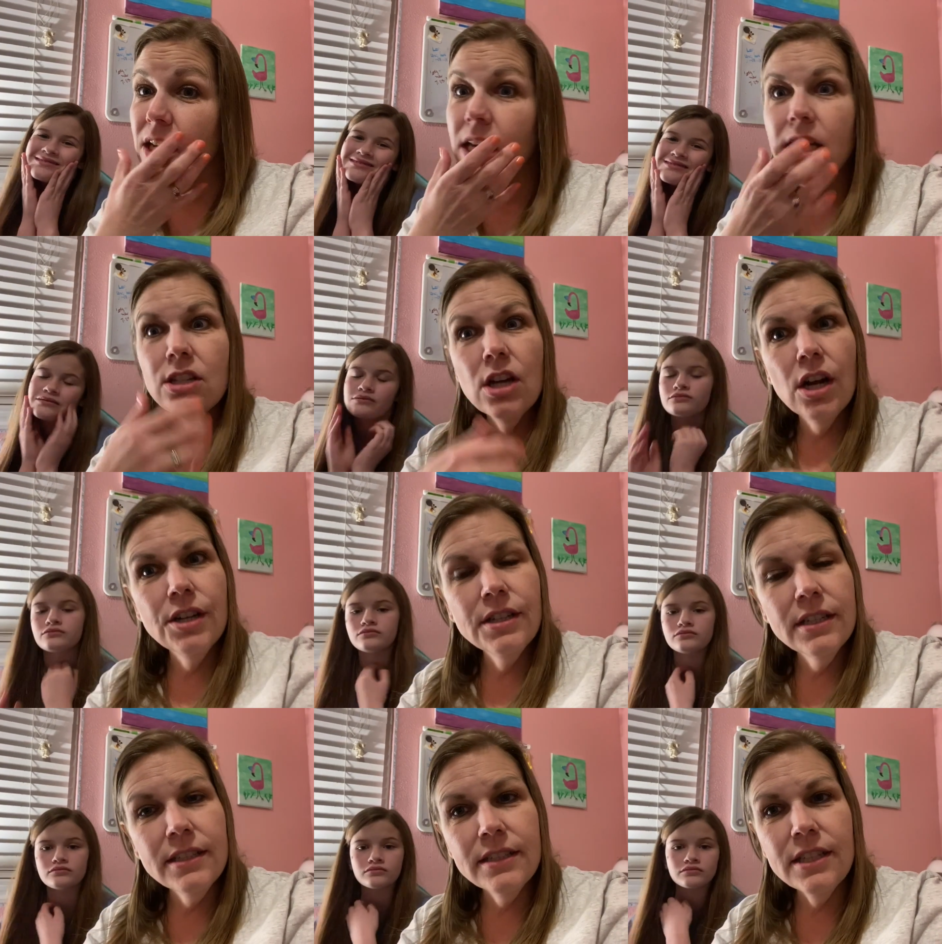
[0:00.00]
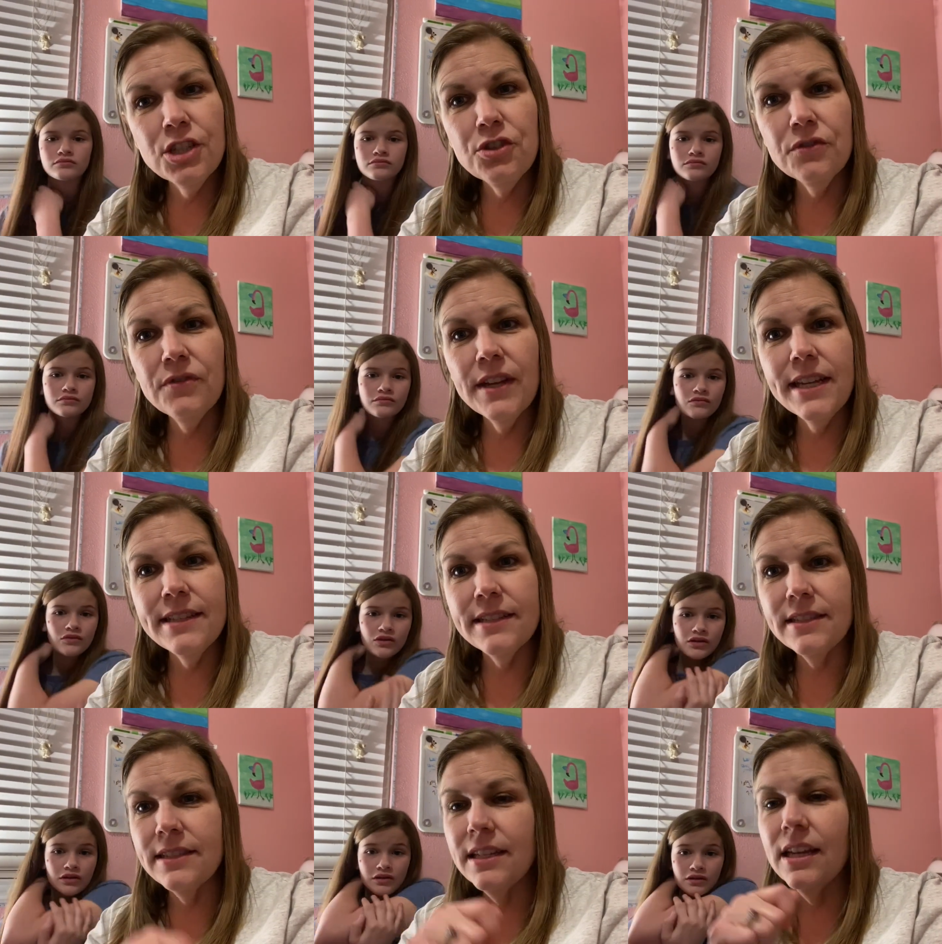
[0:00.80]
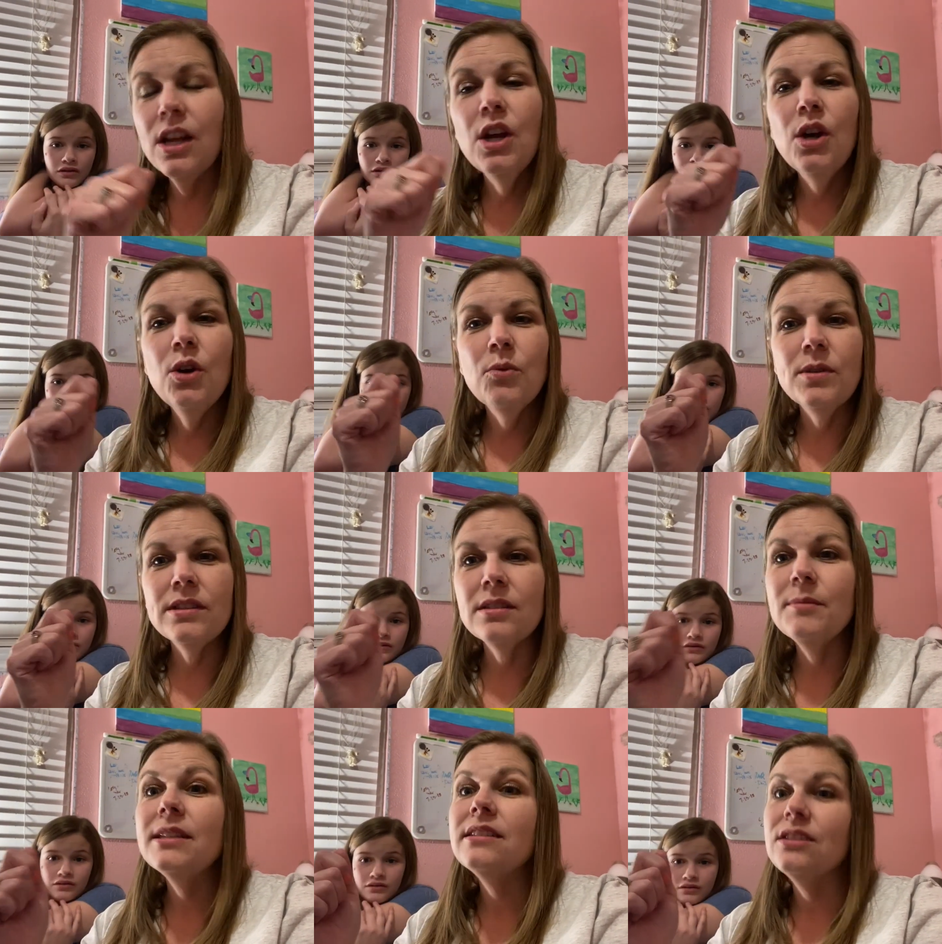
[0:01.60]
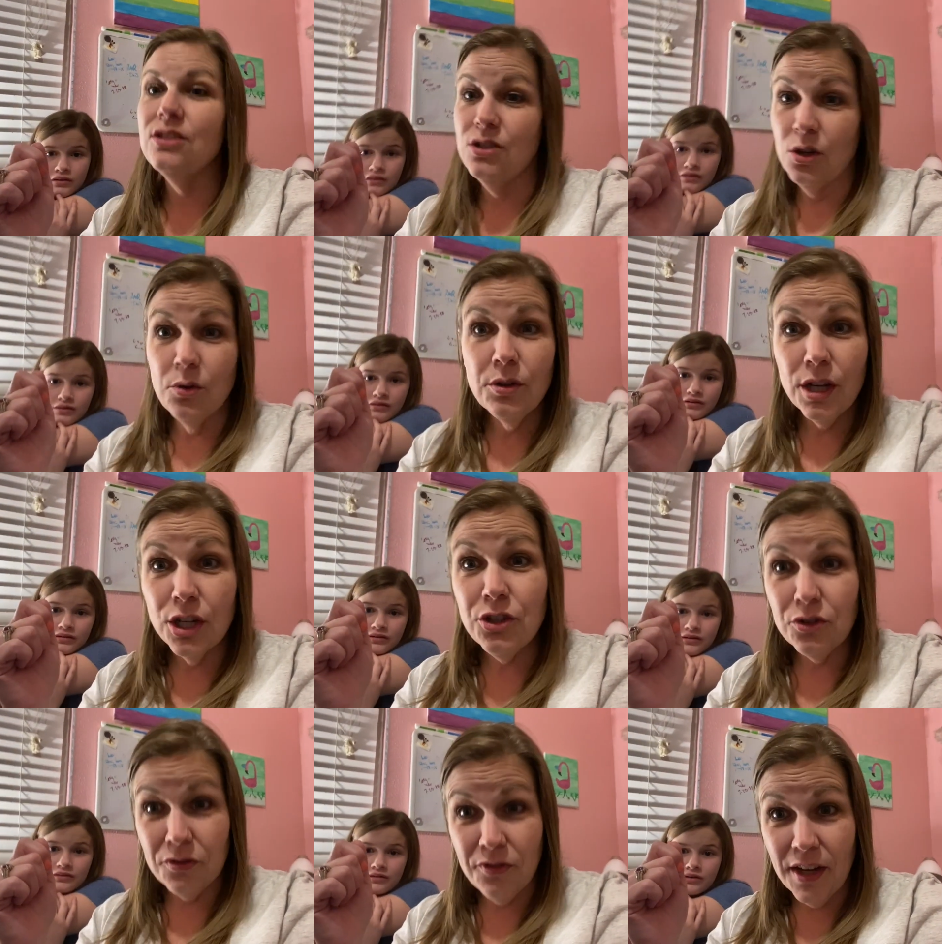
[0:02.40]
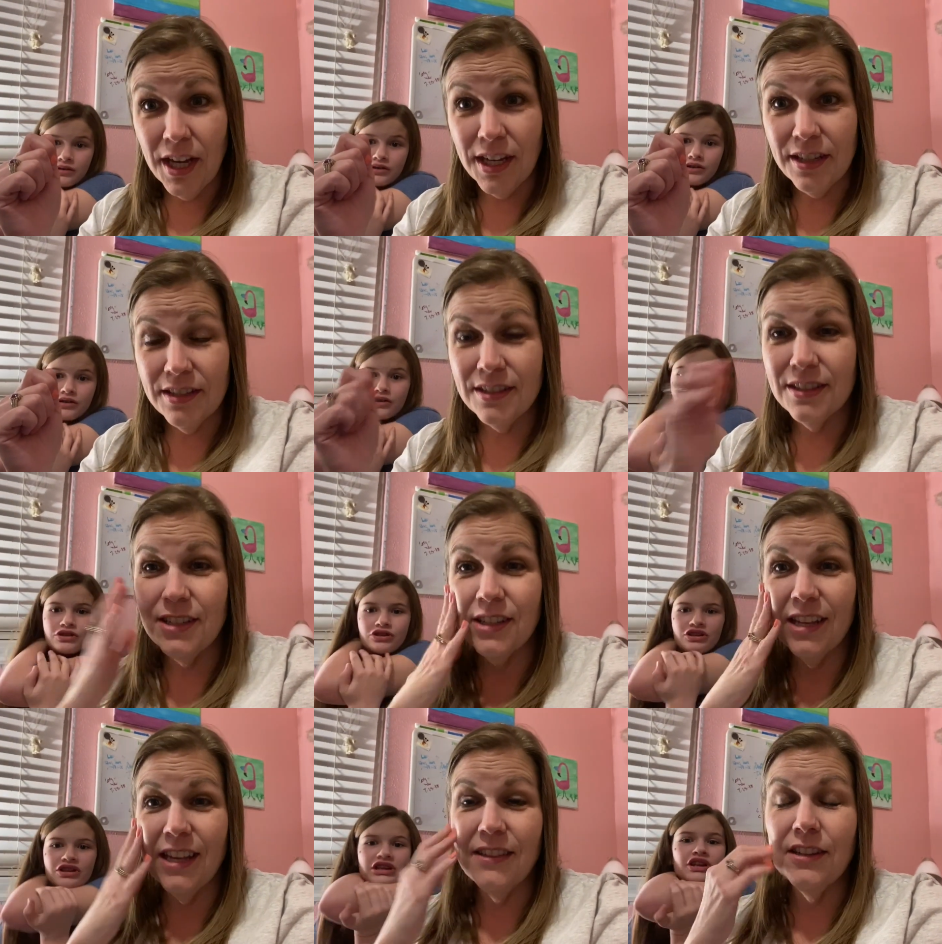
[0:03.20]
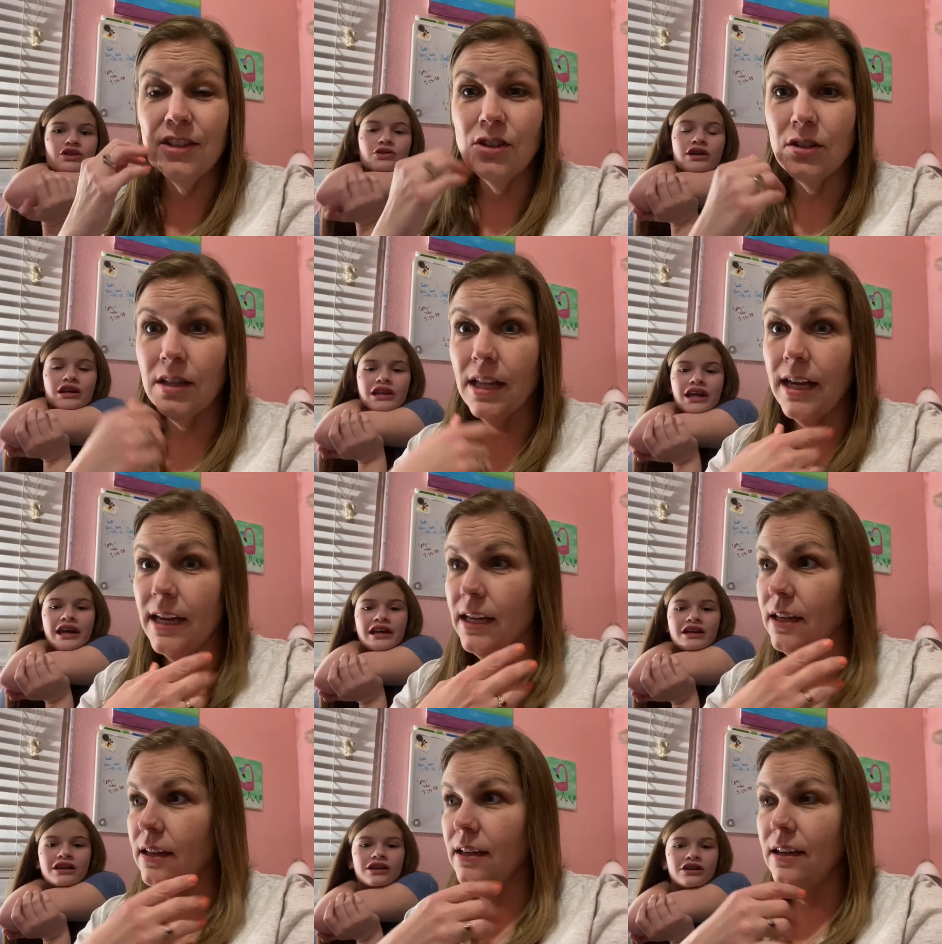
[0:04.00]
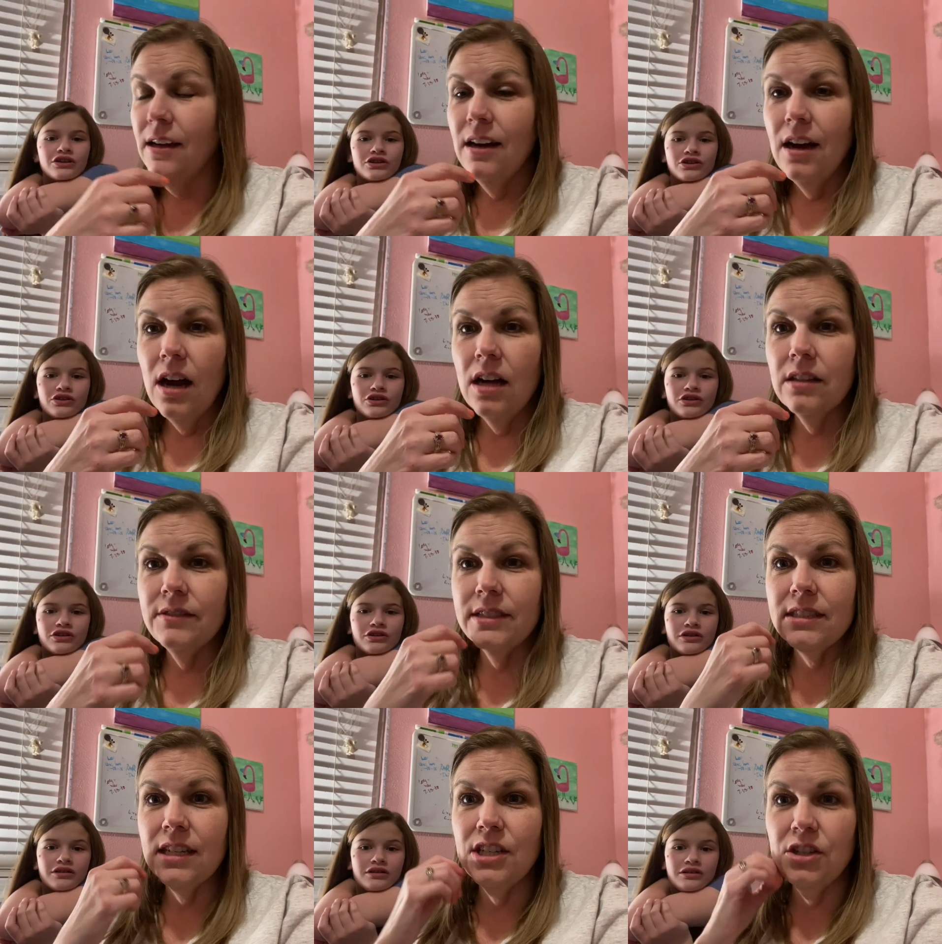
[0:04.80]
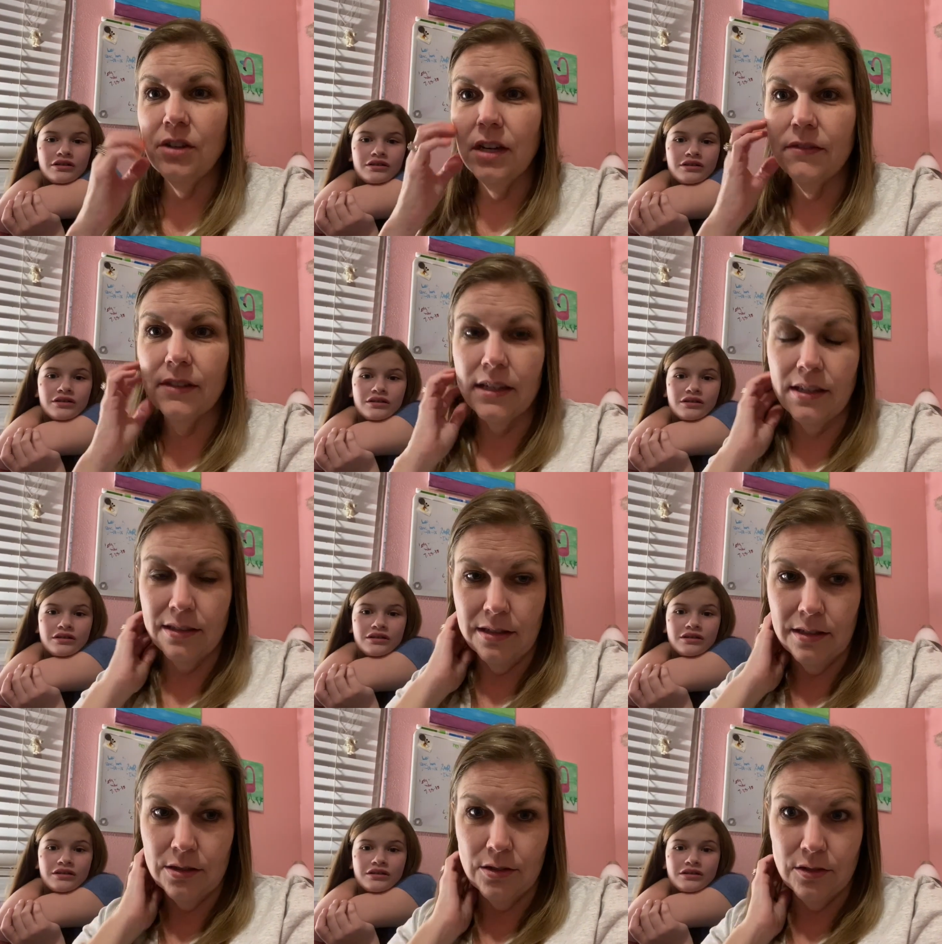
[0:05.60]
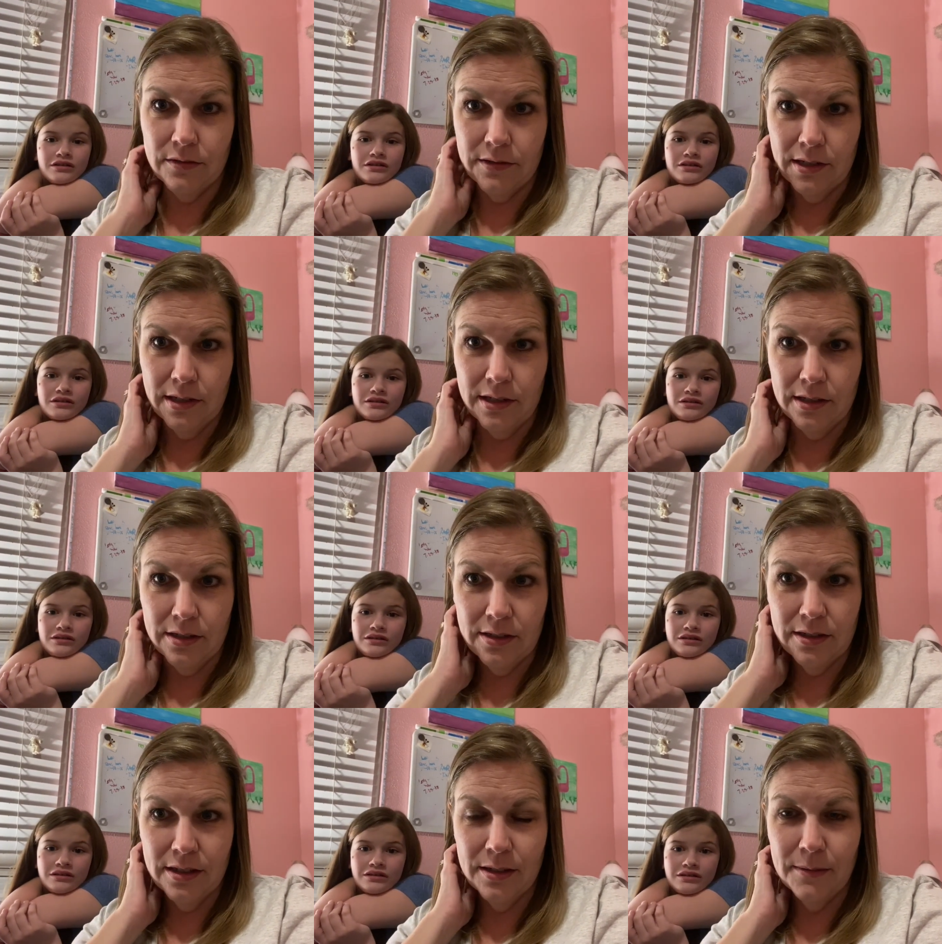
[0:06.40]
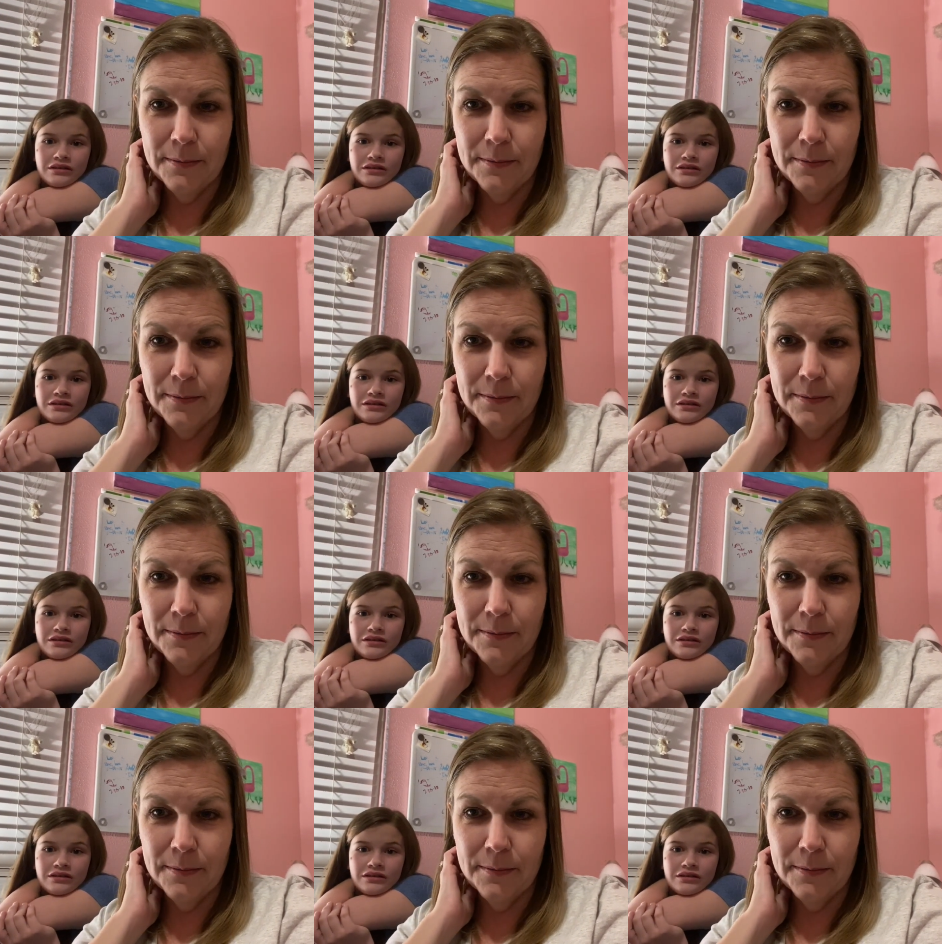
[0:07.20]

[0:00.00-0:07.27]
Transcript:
Speaker 1: It's hard not to touch your face, isn't it? When somebody says, don't touch your face. And then, then you are like, like, all of a sudden you have like an itch over here.